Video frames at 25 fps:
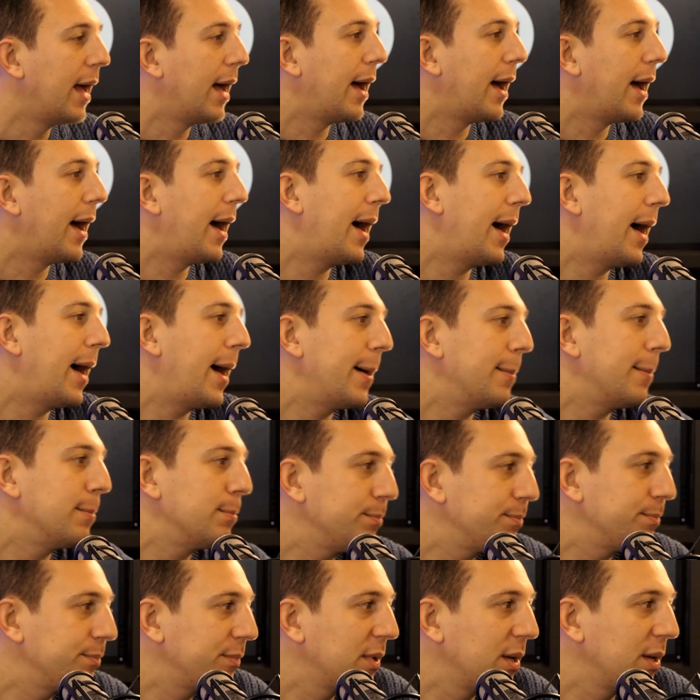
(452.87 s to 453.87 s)
Um,
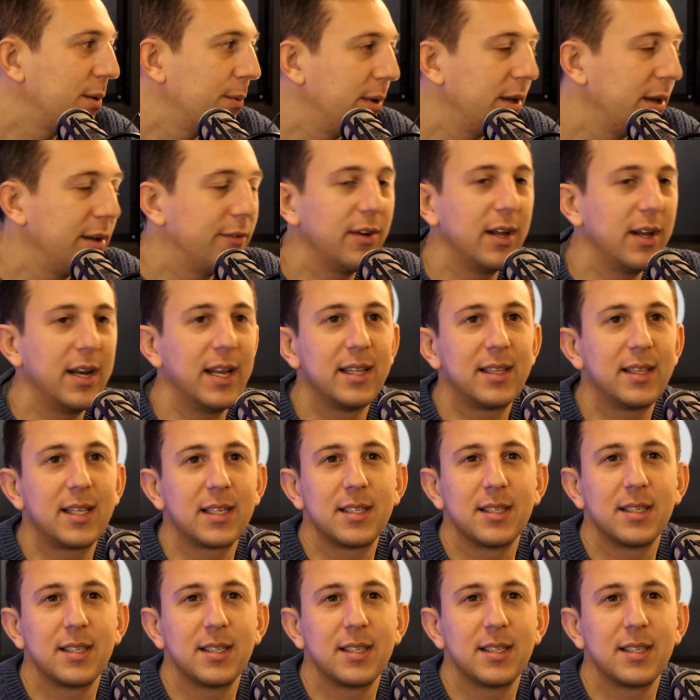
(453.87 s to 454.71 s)
it's what Great, it doesn't no.